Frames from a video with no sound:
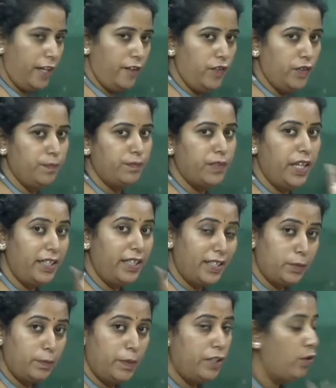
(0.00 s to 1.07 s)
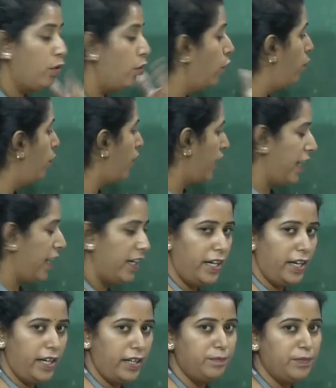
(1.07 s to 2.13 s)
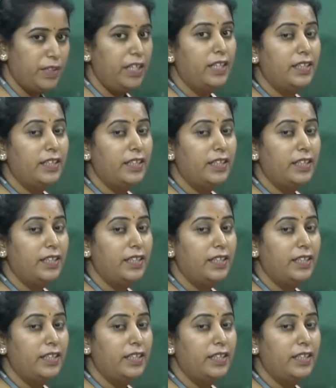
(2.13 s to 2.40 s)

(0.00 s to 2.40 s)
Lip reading: div, it has been overridden.